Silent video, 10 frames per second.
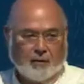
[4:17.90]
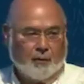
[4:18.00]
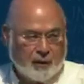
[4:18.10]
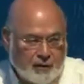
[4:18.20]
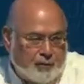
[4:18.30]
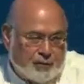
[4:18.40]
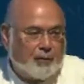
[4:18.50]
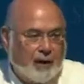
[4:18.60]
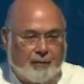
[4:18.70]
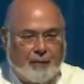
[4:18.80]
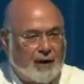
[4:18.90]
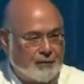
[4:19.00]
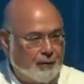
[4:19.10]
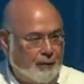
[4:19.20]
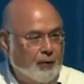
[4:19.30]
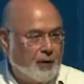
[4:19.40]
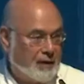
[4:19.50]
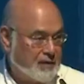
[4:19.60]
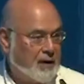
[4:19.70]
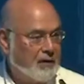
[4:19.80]
which was what fossil fuel
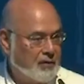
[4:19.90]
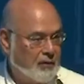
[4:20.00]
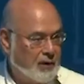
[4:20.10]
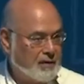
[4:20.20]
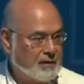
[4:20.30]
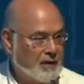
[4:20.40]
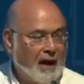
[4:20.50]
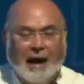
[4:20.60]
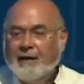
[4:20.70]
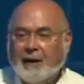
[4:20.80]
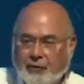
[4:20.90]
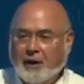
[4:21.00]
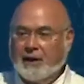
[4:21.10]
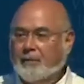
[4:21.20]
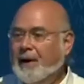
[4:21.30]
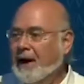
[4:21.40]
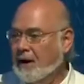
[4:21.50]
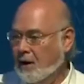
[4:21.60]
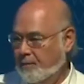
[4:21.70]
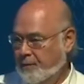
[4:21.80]
has done to us, and then trying to back
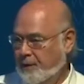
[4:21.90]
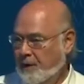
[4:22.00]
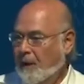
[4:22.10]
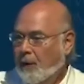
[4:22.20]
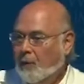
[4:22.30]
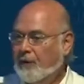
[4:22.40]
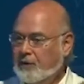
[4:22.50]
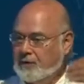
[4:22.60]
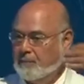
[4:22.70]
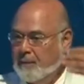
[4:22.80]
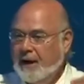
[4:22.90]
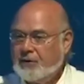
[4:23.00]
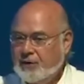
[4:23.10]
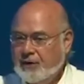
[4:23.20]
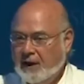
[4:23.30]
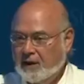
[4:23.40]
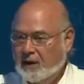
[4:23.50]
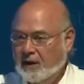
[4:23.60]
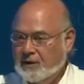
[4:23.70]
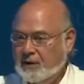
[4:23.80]
up. When there's a major
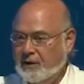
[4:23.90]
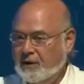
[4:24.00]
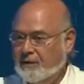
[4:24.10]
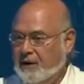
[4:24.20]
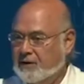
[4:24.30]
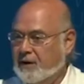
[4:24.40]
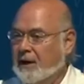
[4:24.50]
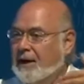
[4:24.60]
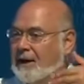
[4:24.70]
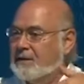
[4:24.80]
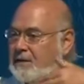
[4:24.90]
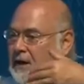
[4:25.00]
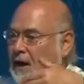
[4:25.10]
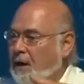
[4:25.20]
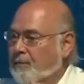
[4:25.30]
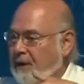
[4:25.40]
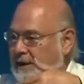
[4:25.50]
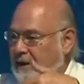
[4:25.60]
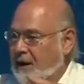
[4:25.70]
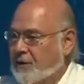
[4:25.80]
technological innovation, it's the
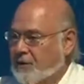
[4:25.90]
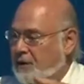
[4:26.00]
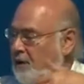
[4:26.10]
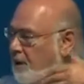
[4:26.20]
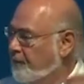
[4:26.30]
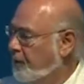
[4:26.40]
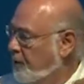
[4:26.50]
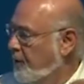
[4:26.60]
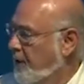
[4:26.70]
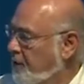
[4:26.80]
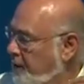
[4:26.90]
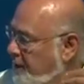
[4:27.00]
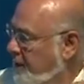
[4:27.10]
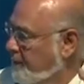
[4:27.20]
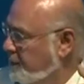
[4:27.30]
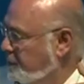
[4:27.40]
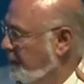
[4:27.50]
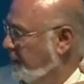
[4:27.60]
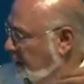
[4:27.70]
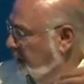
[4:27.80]
obligation of the creator to
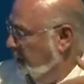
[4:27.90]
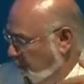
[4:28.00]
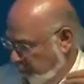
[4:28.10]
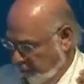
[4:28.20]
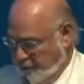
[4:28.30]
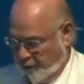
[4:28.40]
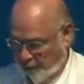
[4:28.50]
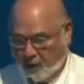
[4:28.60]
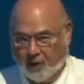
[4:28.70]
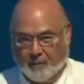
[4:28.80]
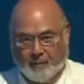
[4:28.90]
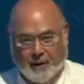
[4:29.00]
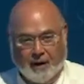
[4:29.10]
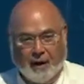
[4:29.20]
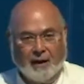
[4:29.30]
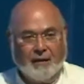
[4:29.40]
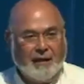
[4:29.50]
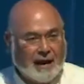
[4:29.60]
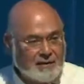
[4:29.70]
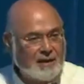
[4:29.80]
demonstrate it will do no harm.
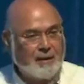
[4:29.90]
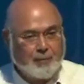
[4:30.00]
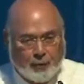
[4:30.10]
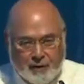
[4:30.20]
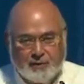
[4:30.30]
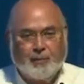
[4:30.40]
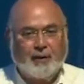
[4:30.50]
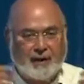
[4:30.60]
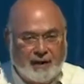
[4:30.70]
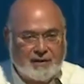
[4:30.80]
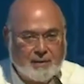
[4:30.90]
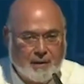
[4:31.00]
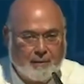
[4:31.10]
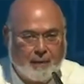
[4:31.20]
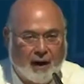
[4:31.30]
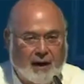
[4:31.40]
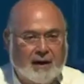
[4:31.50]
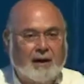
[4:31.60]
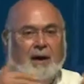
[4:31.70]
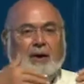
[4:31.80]
That's a principle that needs to be
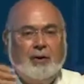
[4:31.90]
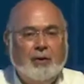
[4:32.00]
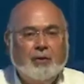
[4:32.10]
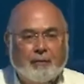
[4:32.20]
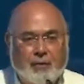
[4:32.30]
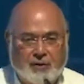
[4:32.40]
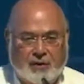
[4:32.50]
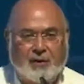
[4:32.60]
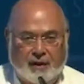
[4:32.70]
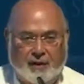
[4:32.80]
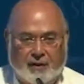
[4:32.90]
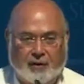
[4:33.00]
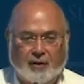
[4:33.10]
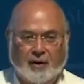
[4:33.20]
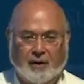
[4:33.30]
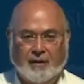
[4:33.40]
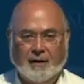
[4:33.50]
embodied universally in the law.